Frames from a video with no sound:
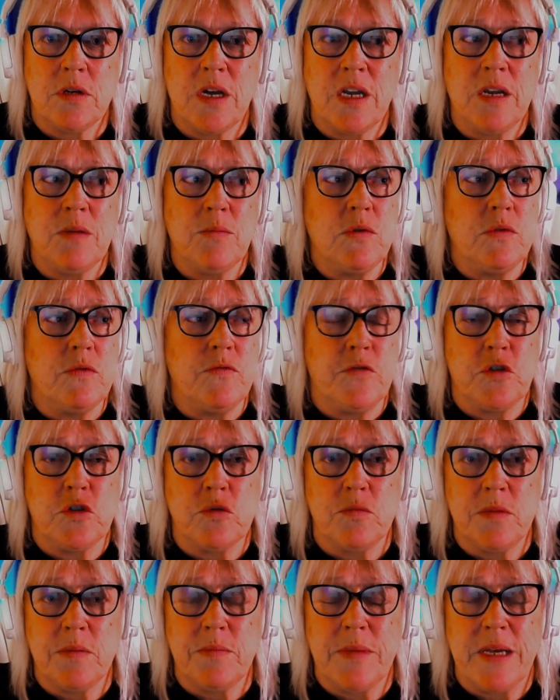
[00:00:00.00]
And I'm all for
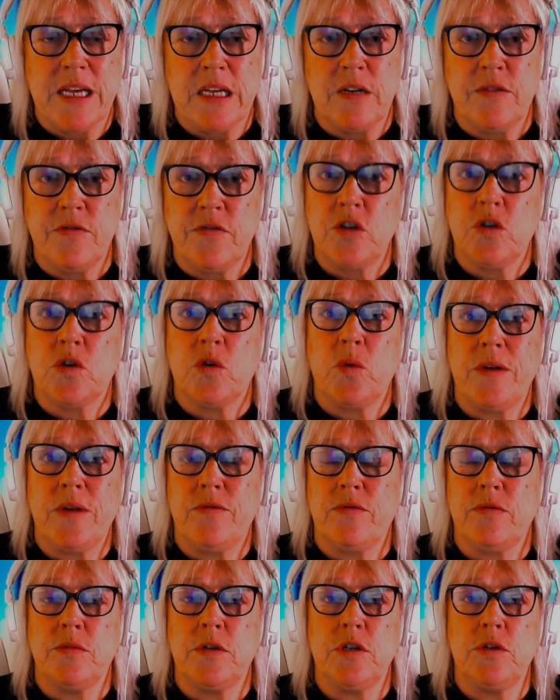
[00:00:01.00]
somebody making a few quid from